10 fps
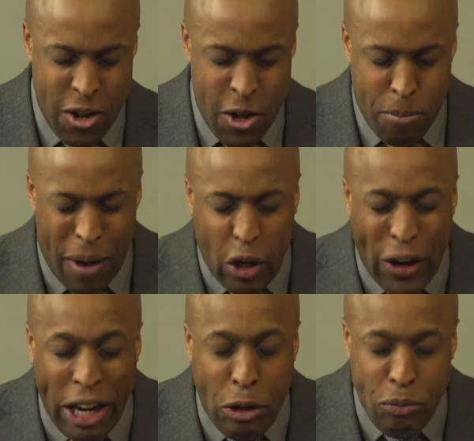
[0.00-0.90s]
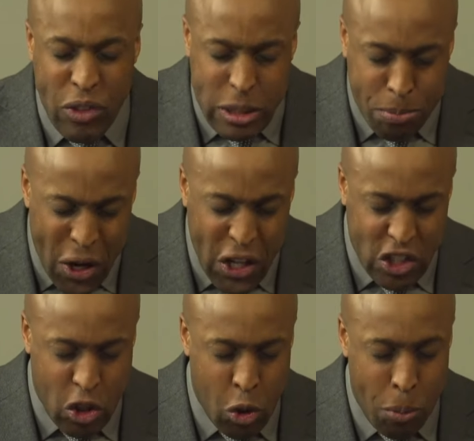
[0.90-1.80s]
My God, help this
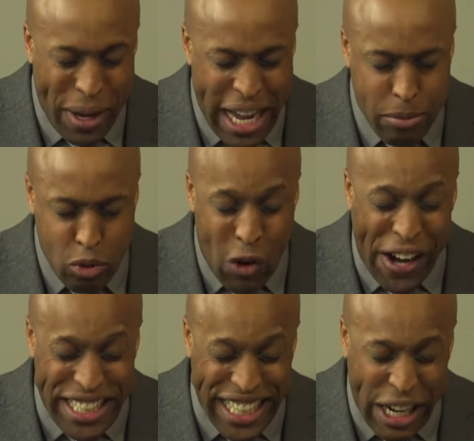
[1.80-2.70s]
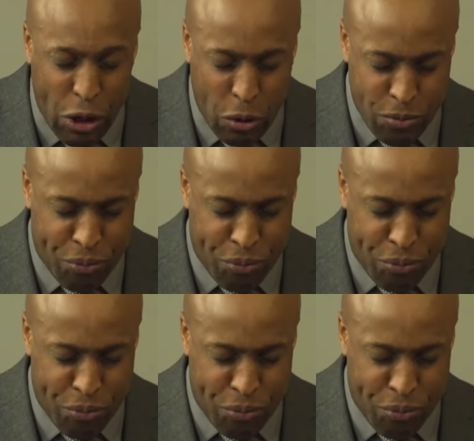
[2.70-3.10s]
person who perhaps right now